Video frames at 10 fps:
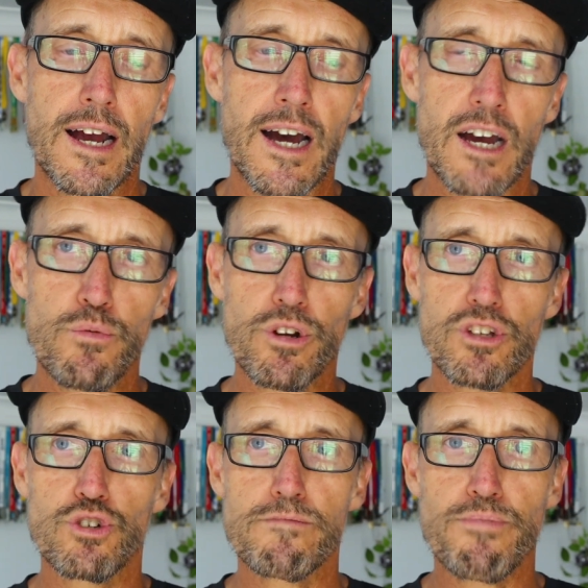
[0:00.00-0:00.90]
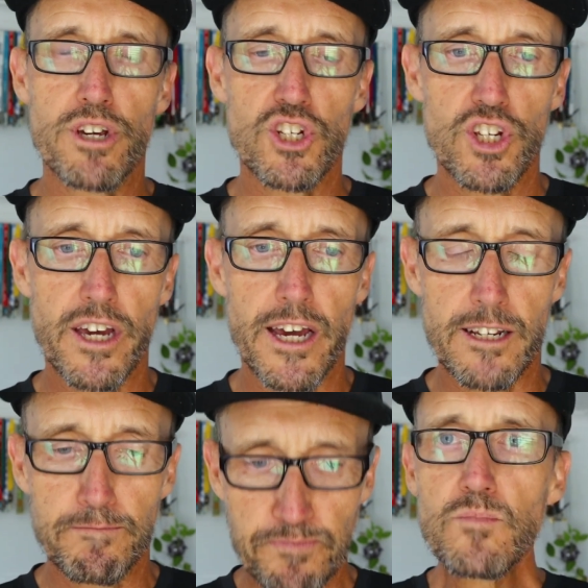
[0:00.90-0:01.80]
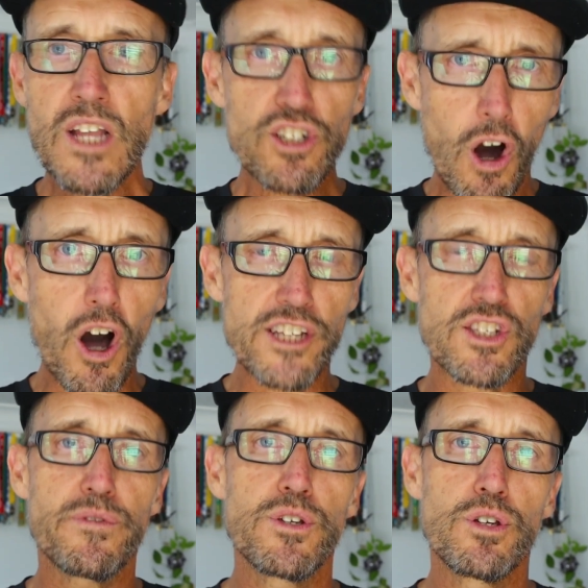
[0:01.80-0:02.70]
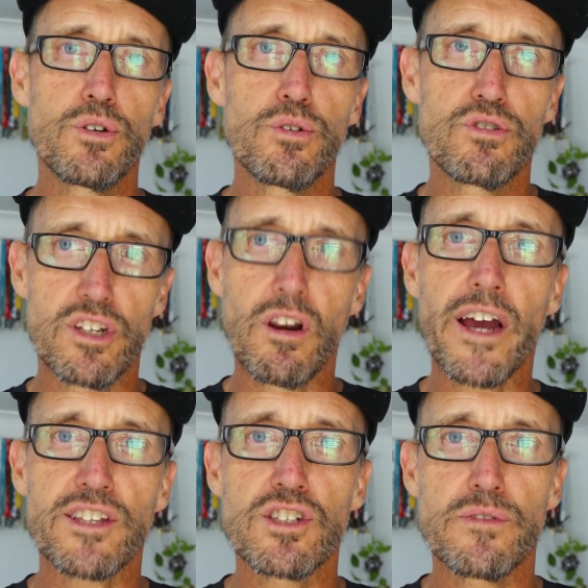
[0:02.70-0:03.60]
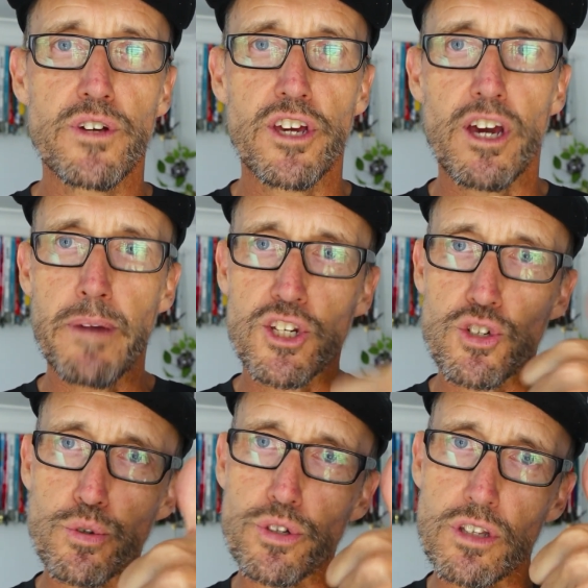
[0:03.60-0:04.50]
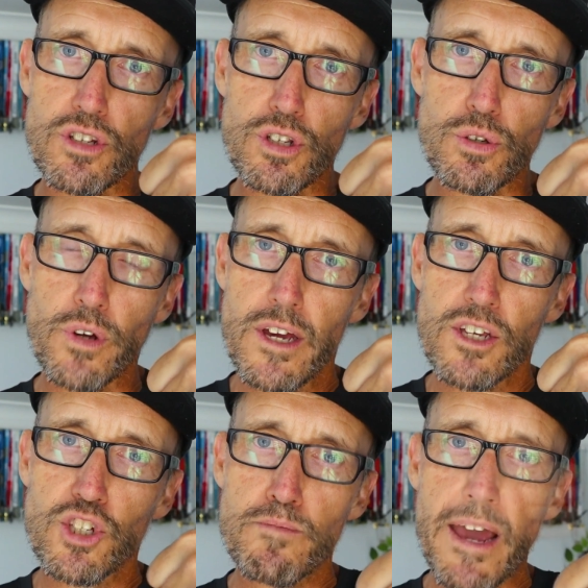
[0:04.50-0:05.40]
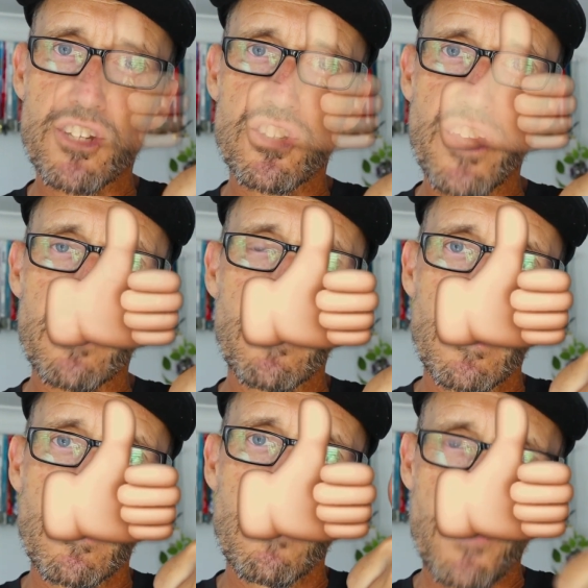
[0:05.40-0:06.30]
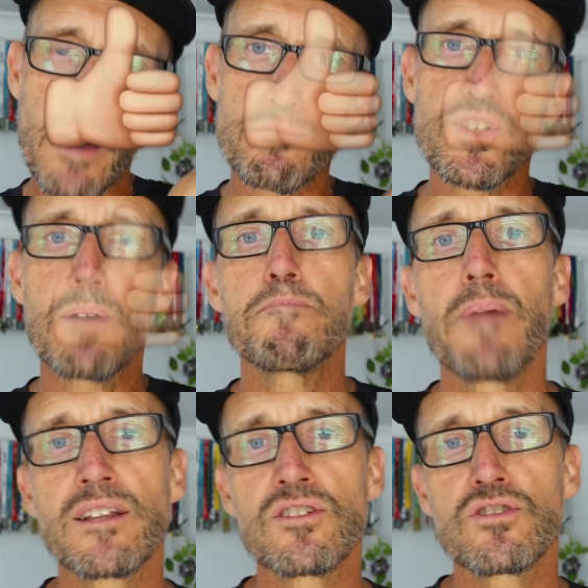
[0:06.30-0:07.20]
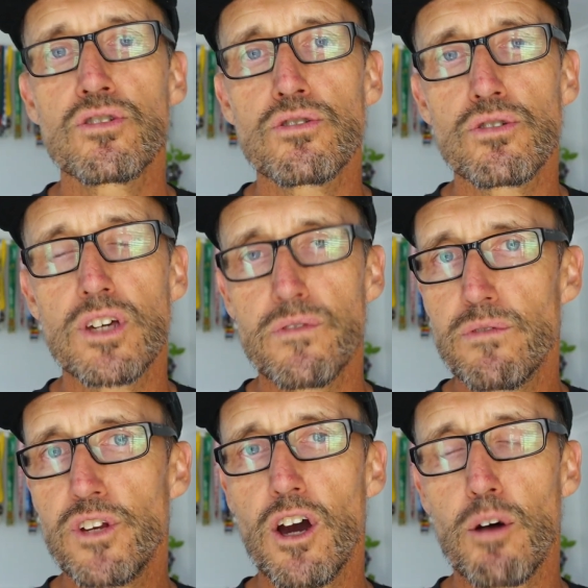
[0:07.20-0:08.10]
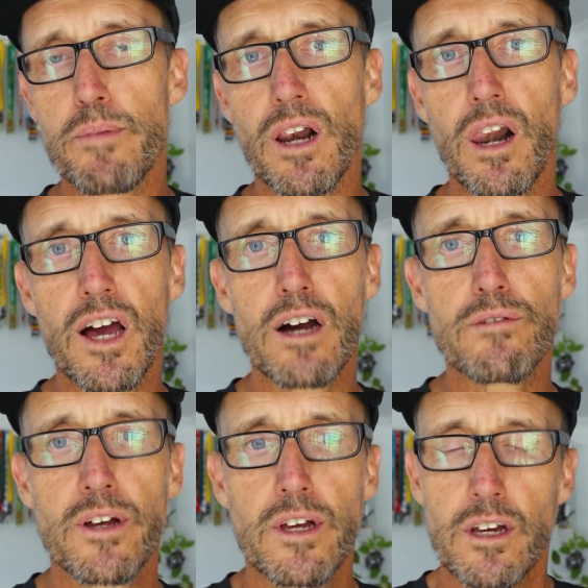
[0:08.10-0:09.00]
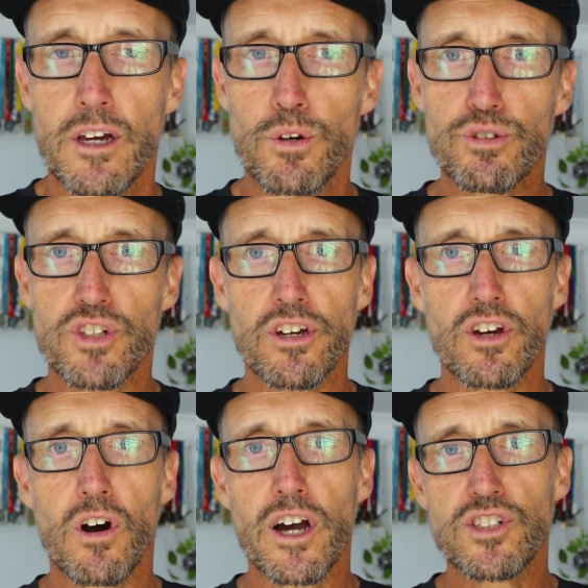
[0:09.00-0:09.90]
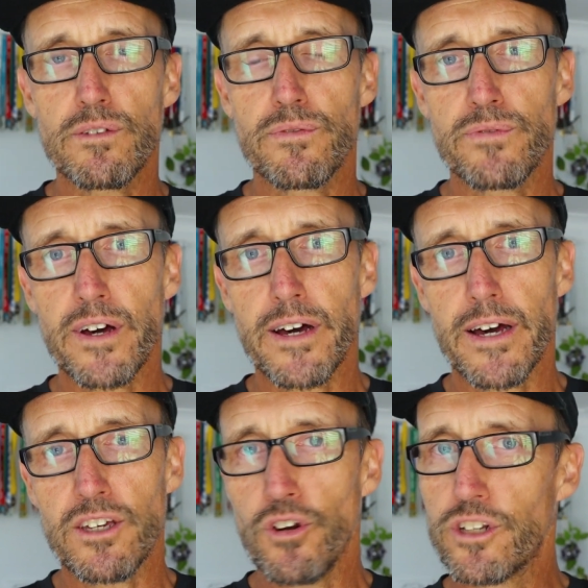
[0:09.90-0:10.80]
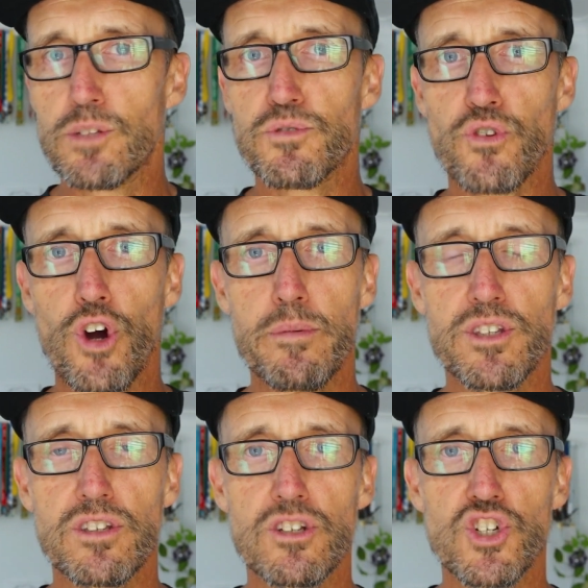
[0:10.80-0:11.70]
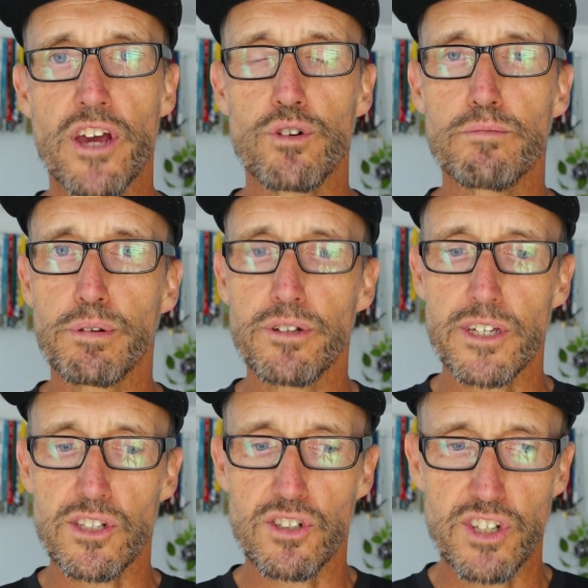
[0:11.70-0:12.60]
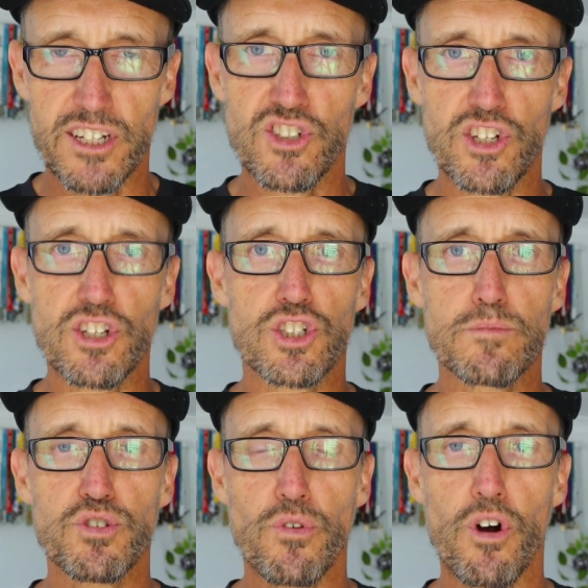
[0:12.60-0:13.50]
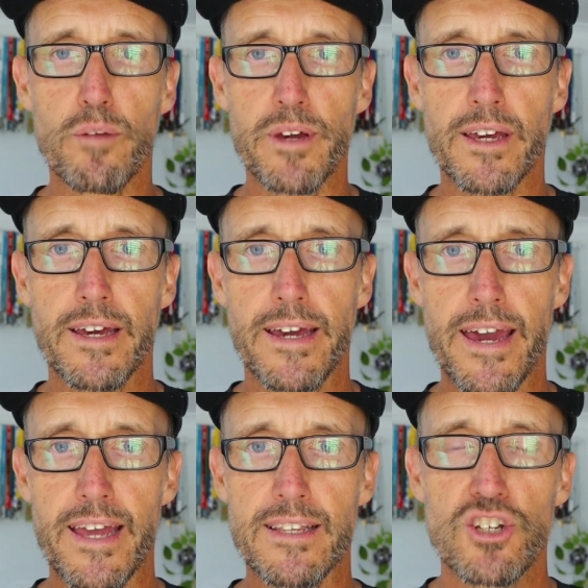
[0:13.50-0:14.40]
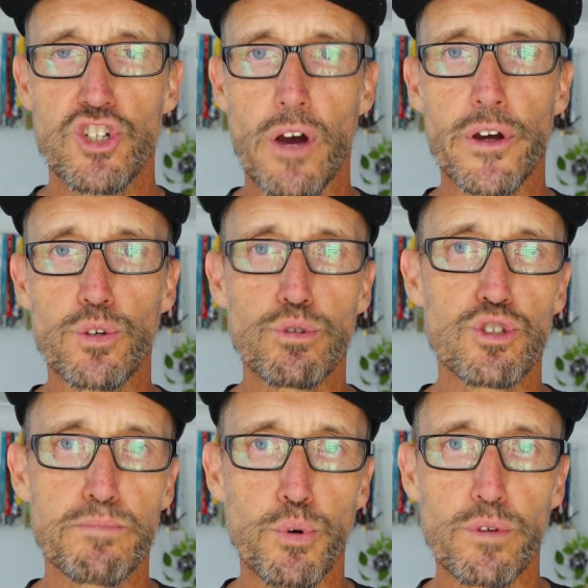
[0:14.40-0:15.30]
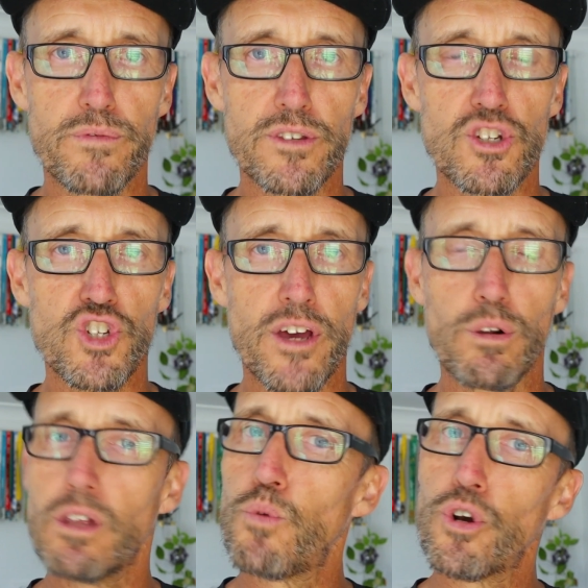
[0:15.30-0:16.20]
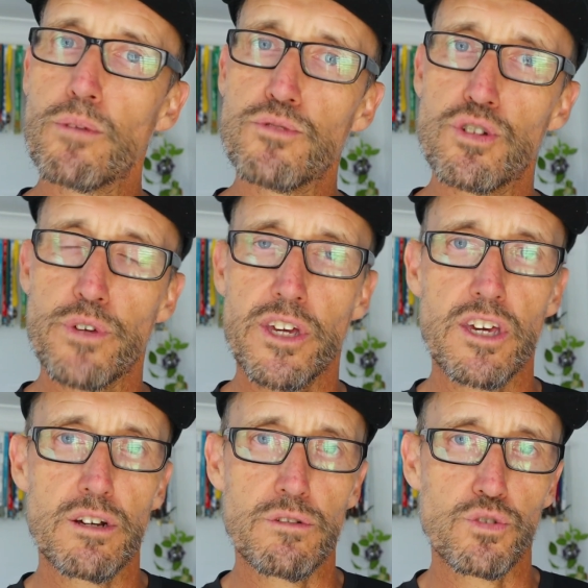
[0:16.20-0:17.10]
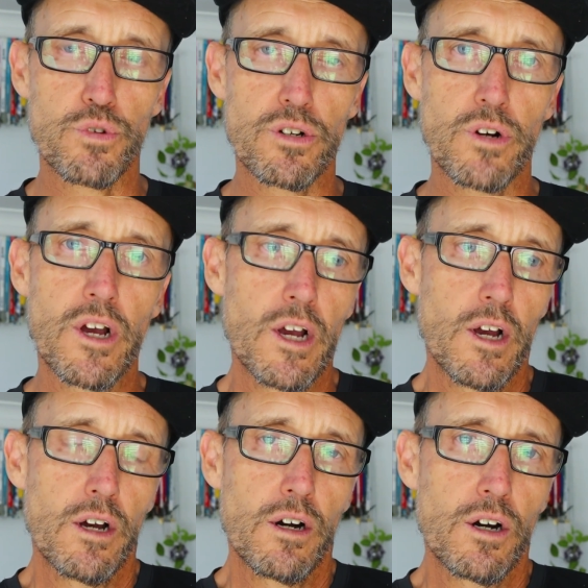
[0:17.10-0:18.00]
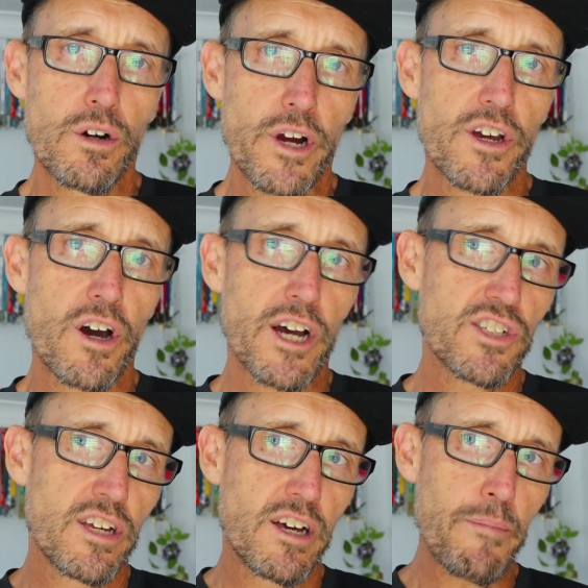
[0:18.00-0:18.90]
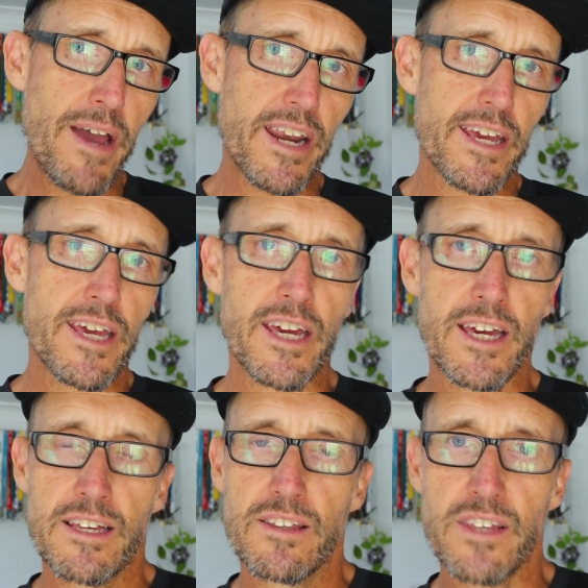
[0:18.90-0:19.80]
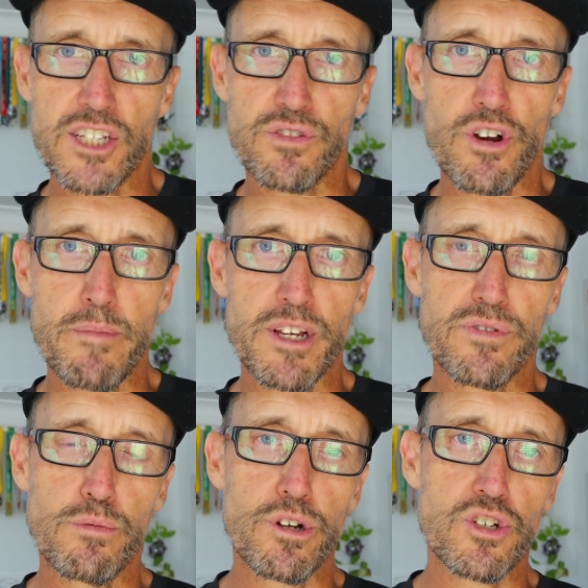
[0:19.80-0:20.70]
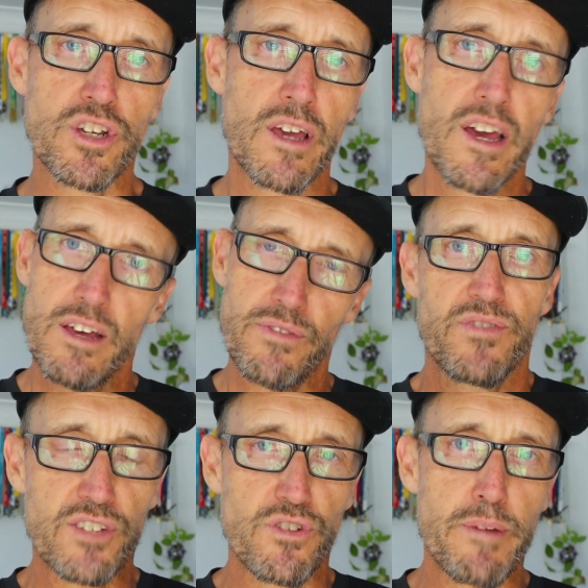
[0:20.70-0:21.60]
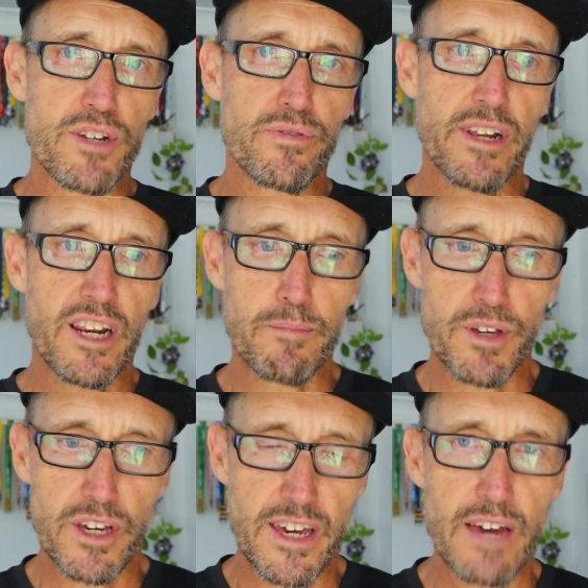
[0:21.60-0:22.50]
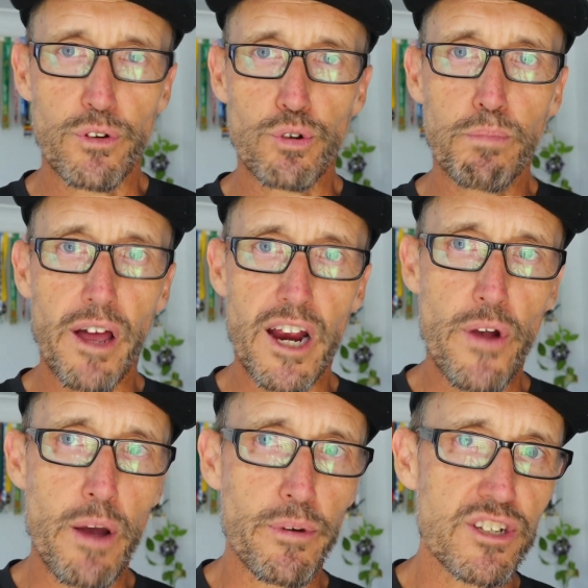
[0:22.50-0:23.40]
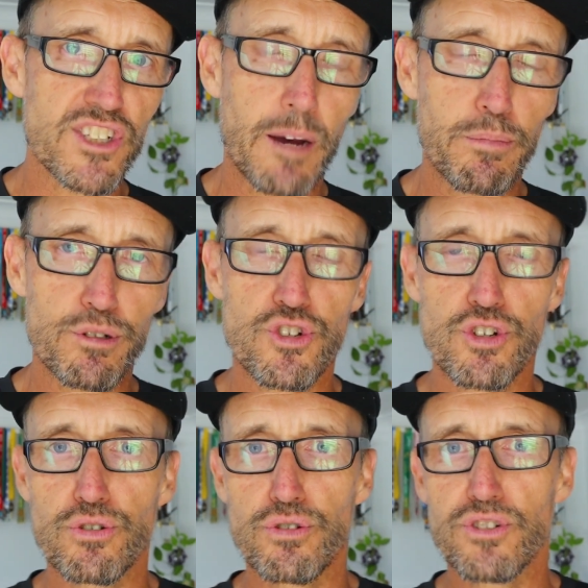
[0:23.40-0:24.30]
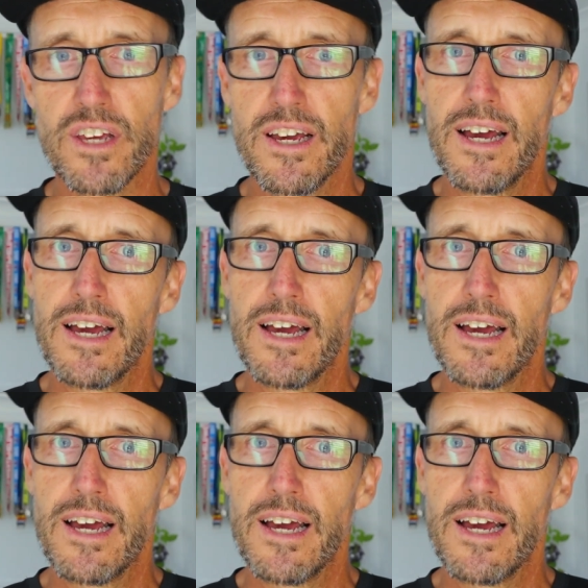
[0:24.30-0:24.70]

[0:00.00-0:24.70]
Really do appreciate it. Guys, if you did like this video, make sure that you smash that thumbs up button to give the video a bit of love. And also, guys, if you're not a subscriber to the channel, please consider subscribing and showing your support for the channel and what I'm doing here as well. All right, guys, I'm out of here. Thanks very much for watching. Thanks very much for letting me have a little play around with those couple of shoes.